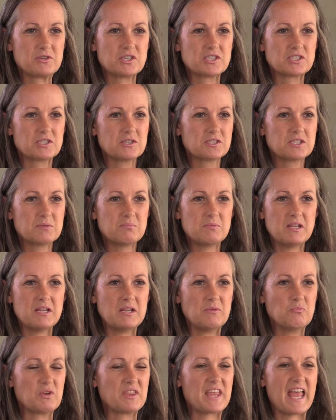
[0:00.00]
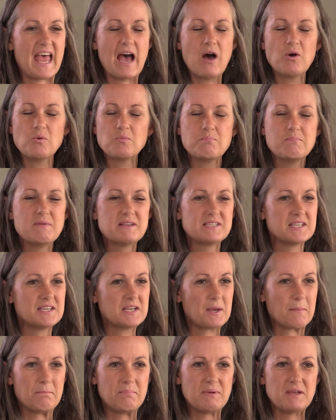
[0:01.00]
just looked at me without
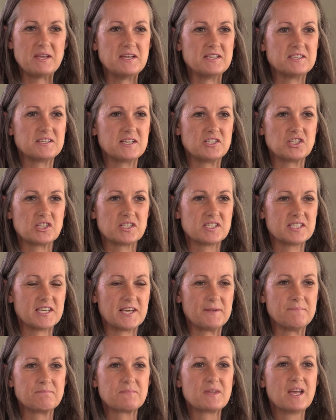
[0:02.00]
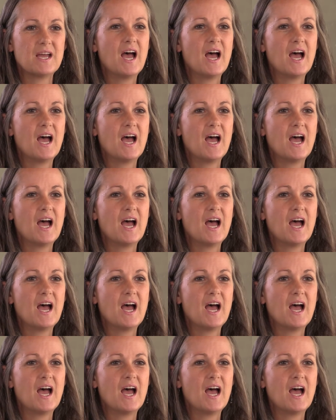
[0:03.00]
missing a beat, just said,